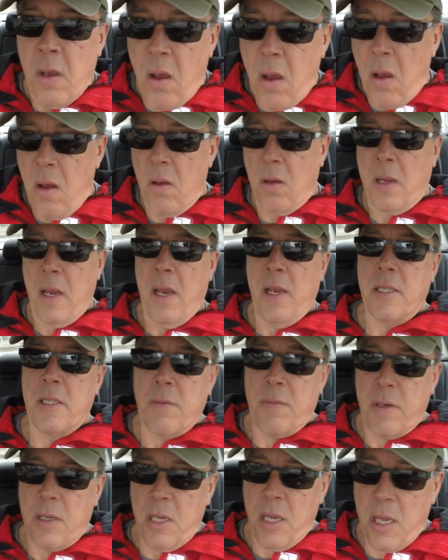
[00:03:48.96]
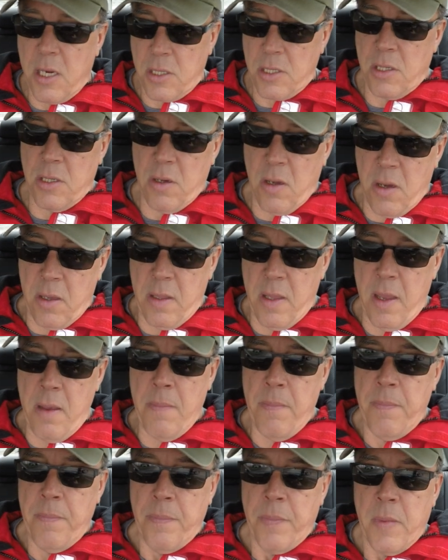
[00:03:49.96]
all kinds of attention on
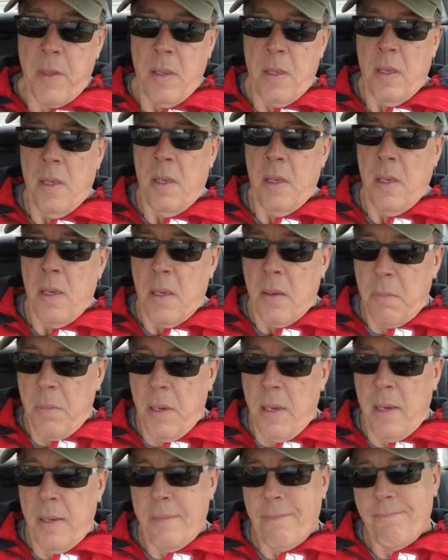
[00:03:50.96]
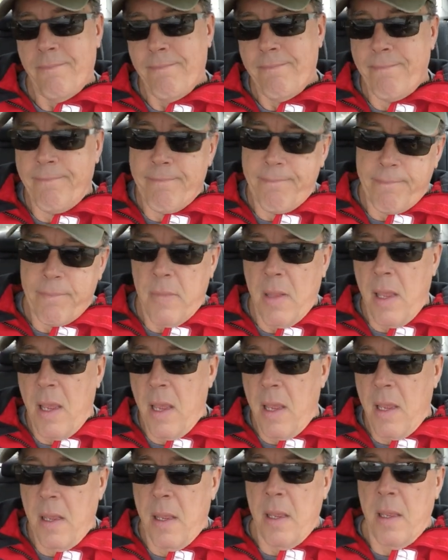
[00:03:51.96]
them, but
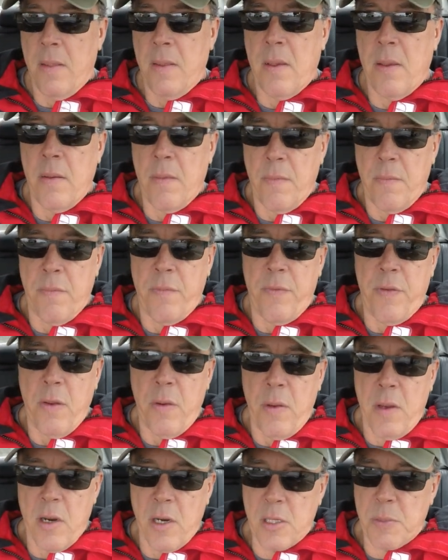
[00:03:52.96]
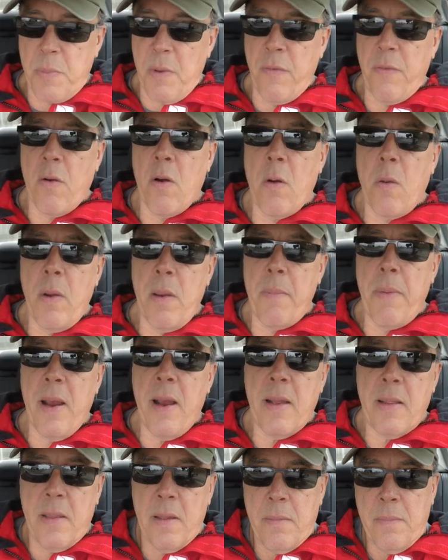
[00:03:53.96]
in the few years before we
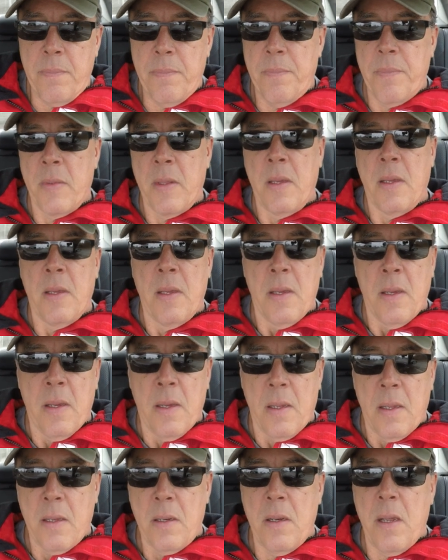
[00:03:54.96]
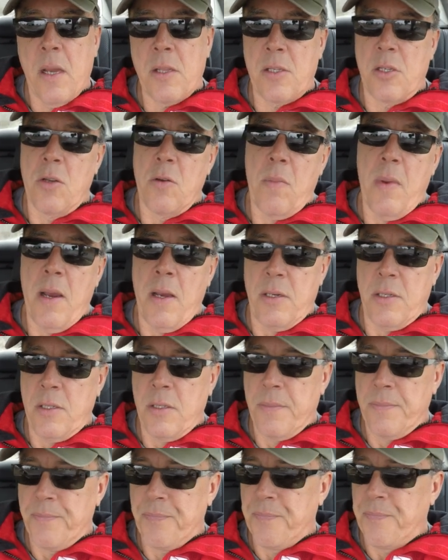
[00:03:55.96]
bought them, not so much.
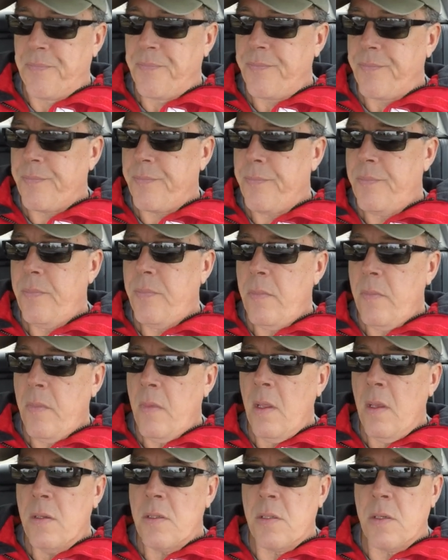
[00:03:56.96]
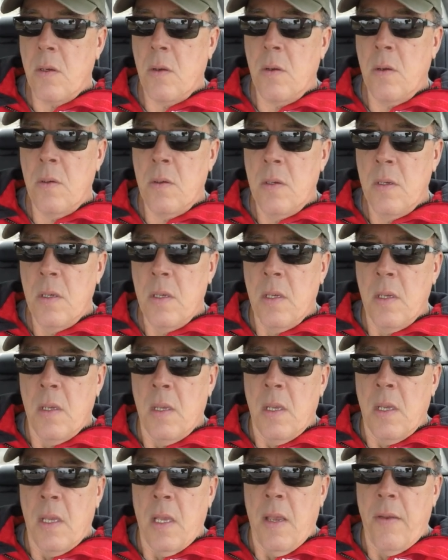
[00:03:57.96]
So
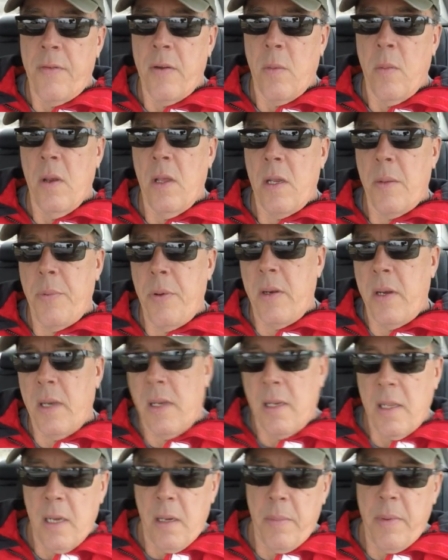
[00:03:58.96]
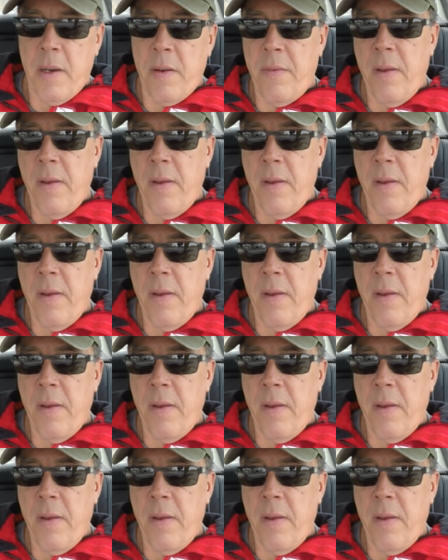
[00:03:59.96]
if you're willing to put in a little bit